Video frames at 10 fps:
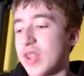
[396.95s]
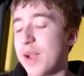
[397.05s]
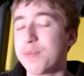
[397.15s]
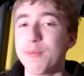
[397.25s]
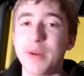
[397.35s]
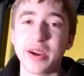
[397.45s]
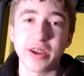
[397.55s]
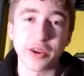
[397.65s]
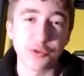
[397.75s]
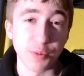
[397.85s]
I put my
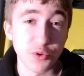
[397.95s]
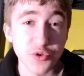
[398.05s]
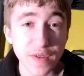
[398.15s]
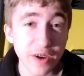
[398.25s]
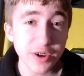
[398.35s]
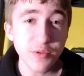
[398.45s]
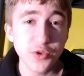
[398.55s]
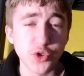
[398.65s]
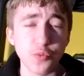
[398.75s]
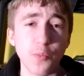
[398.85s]
exposure value
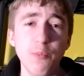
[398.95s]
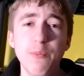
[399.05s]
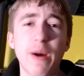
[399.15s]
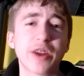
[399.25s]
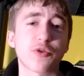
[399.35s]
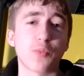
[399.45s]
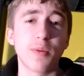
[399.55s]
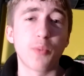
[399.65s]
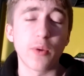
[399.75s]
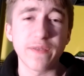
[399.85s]
to minus
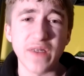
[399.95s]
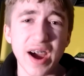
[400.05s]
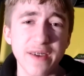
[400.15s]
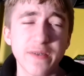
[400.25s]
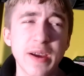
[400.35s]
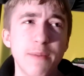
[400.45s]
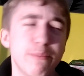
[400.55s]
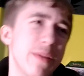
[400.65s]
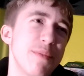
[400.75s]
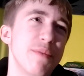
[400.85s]
one point five,
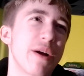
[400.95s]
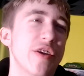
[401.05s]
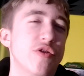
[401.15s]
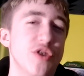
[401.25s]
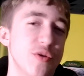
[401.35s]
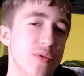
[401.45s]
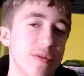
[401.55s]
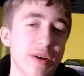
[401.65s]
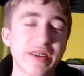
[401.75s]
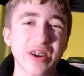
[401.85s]
maybe minus two.
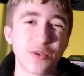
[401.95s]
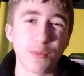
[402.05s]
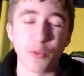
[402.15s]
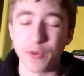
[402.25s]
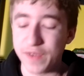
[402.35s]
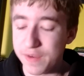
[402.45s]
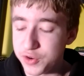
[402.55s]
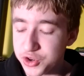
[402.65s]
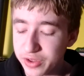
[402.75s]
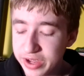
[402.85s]
I think I do one point five
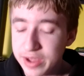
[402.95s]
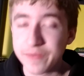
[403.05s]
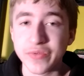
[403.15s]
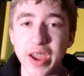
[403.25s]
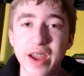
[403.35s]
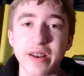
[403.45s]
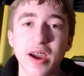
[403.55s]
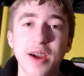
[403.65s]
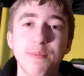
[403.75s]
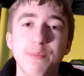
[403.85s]
usually.
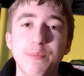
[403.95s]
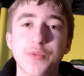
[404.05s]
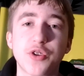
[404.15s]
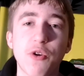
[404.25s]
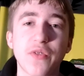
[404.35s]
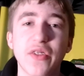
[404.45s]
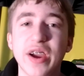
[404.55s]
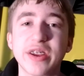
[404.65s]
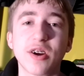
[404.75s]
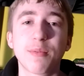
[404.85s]
And I turn the
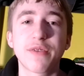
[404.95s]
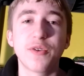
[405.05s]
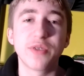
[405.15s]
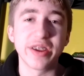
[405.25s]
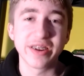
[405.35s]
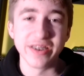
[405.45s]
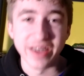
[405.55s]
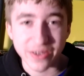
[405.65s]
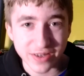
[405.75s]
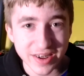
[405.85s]
lighting on my phone to
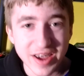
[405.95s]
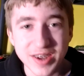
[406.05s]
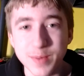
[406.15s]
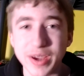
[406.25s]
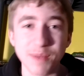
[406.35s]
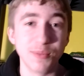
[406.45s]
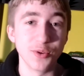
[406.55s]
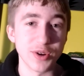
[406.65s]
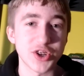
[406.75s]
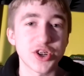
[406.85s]
incandescent to make it
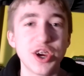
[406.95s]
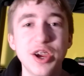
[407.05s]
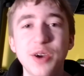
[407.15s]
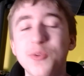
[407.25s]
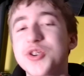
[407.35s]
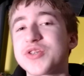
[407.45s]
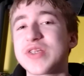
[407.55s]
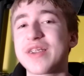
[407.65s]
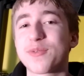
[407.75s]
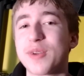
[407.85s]
bluish, which is
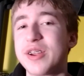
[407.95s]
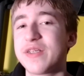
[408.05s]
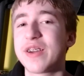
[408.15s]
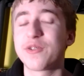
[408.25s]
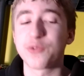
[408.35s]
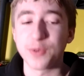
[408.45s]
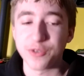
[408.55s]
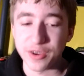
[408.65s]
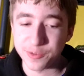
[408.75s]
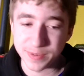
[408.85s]
that's what I that is
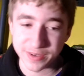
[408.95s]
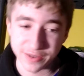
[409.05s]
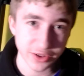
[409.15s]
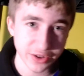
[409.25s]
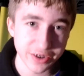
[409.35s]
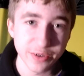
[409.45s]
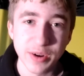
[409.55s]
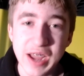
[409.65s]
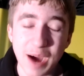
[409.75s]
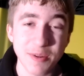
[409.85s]
what I specifically do.
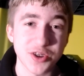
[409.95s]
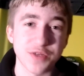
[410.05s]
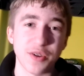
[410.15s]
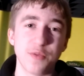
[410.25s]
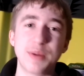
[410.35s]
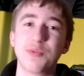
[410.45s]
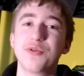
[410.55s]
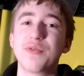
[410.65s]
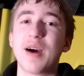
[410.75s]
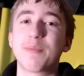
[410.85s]
I'm not sure if other people
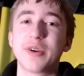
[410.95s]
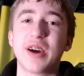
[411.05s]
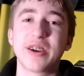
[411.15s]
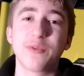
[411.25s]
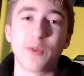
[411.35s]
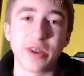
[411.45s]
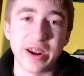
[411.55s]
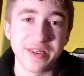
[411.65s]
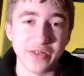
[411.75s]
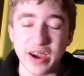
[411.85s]
do that, but I didn't want
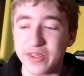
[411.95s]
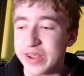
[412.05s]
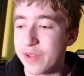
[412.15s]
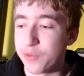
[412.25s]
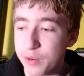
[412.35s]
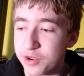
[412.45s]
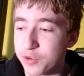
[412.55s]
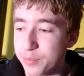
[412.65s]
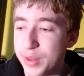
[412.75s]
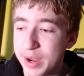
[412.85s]
I didn't I like how the
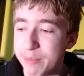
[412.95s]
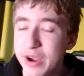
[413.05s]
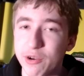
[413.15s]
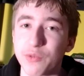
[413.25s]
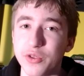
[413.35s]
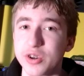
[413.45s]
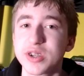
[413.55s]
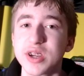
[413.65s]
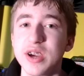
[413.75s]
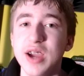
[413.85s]
regular black background
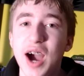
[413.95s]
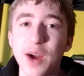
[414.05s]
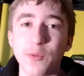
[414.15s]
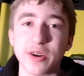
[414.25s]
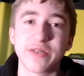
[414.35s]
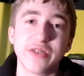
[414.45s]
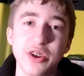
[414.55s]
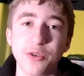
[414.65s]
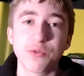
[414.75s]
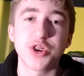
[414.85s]
looked. I wanted to you
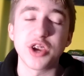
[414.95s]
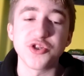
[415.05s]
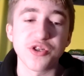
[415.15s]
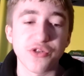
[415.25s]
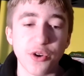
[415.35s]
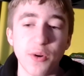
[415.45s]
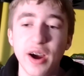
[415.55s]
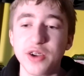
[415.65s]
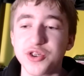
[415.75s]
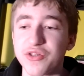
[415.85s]
know change it, so
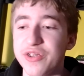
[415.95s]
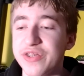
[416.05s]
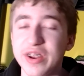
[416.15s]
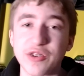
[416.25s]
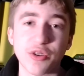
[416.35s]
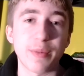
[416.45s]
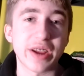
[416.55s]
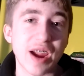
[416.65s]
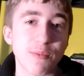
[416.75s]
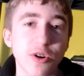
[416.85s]
I adjusted settings on my
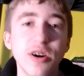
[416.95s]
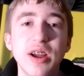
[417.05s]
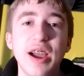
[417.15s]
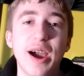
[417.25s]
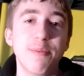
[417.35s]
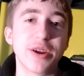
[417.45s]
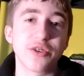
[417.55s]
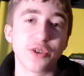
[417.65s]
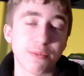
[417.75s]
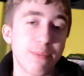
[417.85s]
camera and made
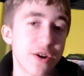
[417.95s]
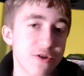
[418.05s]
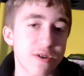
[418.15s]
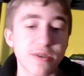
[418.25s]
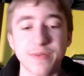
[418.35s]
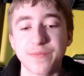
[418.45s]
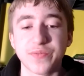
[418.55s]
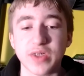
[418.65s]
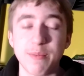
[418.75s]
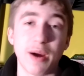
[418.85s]
it look better.
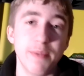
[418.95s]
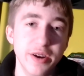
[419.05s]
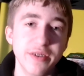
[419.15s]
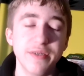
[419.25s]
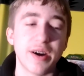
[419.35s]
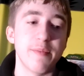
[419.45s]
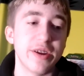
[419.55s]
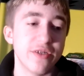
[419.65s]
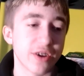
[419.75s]
In my opinion, I made it